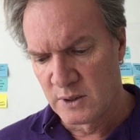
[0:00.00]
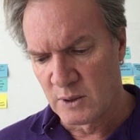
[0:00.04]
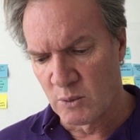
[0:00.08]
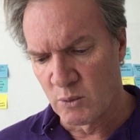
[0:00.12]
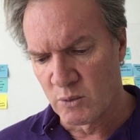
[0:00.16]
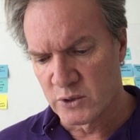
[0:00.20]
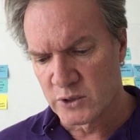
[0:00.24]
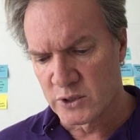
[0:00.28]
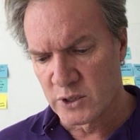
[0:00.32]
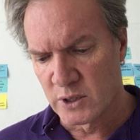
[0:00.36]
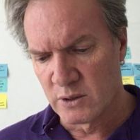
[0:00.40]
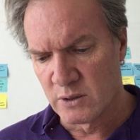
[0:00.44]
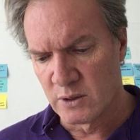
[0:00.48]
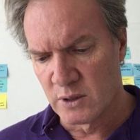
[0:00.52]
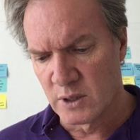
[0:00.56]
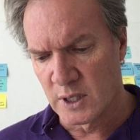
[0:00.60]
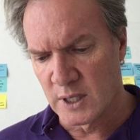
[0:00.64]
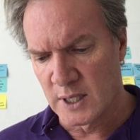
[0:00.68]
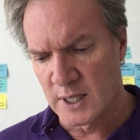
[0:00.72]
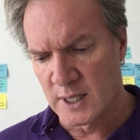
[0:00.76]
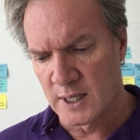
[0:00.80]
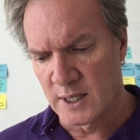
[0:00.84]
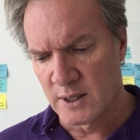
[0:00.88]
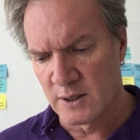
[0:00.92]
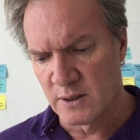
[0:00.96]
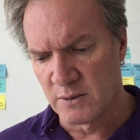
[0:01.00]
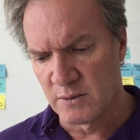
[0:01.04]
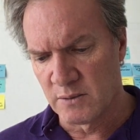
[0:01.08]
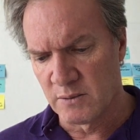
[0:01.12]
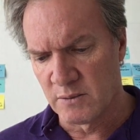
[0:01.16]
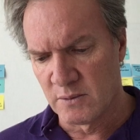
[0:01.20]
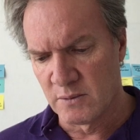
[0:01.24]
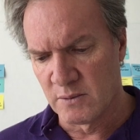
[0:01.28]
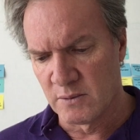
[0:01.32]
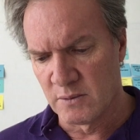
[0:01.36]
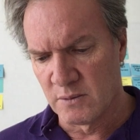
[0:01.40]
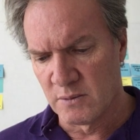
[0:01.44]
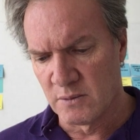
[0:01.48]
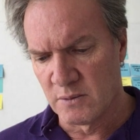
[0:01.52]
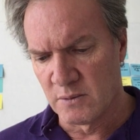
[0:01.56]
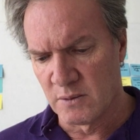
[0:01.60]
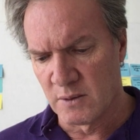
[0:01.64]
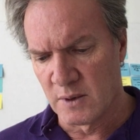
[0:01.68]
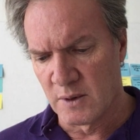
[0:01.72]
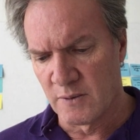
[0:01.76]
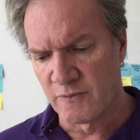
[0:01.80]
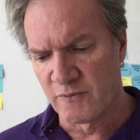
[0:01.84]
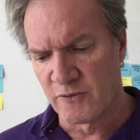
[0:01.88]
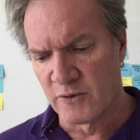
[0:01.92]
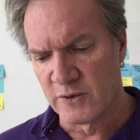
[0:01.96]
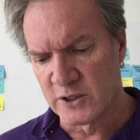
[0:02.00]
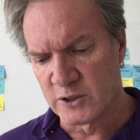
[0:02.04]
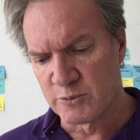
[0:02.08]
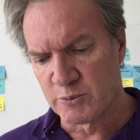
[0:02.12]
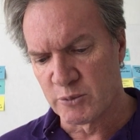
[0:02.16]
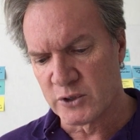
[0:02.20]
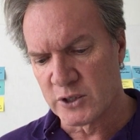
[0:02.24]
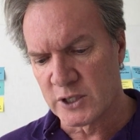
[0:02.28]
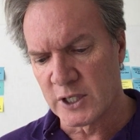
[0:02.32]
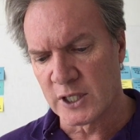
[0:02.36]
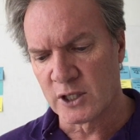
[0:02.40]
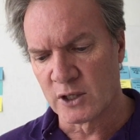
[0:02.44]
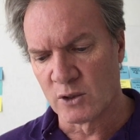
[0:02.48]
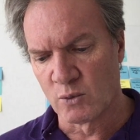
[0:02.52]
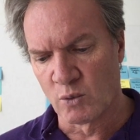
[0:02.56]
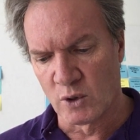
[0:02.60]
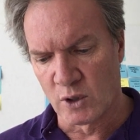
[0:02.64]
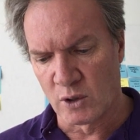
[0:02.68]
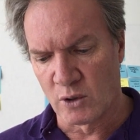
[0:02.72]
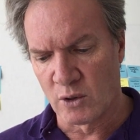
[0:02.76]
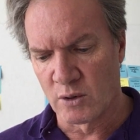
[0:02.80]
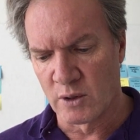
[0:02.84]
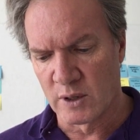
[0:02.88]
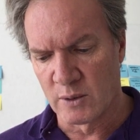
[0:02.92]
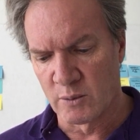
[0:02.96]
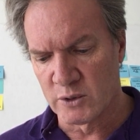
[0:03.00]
was, for this particular work order,